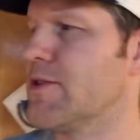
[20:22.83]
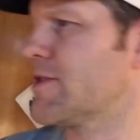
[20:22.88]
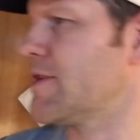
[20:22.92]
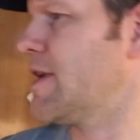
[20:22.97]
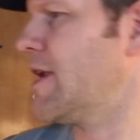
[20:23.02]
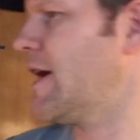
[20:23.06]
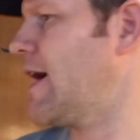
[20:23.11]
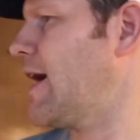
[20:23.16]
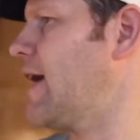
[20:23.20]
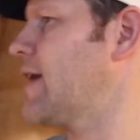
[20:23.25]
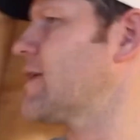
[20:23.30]

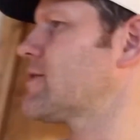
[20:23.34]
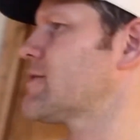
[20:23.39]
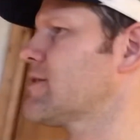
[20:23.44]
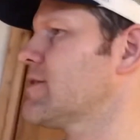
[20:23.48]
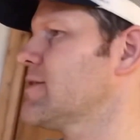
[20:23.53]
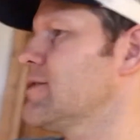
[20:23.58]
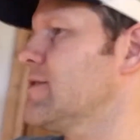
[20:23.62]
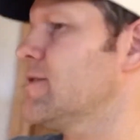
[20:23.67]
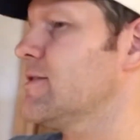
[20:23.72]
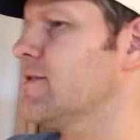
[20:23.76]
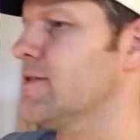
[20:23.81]
not
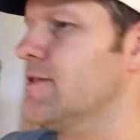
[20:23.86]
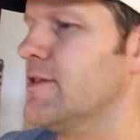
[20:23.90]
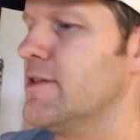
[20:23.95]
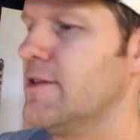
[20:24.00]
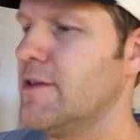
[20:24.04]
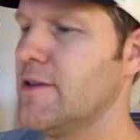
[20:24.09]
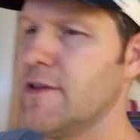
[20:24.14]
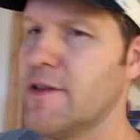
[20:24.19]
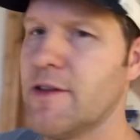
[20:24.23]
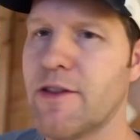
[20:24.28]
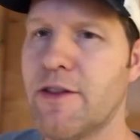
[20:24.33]

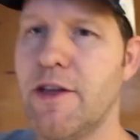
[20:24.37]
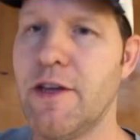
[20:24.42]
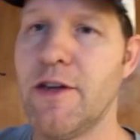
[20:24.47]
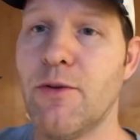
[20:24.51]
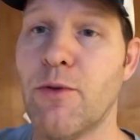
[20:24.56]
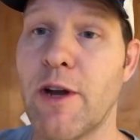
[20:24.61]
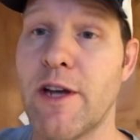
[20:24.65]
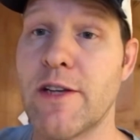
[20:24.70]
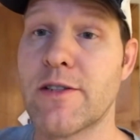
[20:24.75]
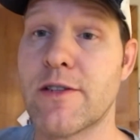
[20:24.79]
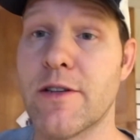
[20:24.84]
the
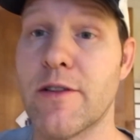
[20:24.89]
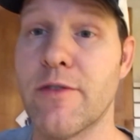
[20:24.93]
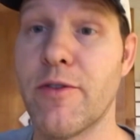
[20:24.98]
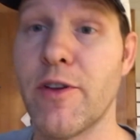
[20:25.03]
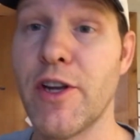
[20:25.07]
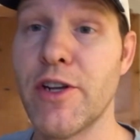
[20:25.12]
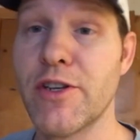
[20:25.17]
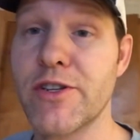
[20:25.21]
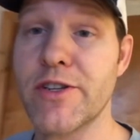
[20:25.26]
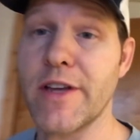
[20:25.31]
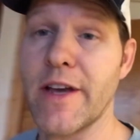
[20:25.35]
rest of the
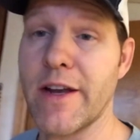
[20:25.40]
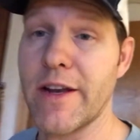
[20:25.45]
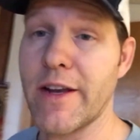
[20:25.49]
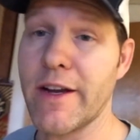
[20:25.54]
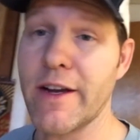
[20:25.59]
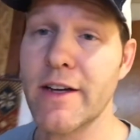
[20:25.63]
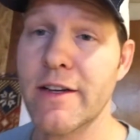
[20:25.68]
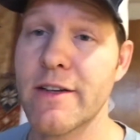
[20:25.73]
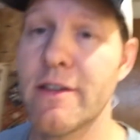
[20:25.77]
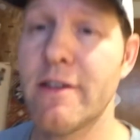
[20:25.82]
finish sanding.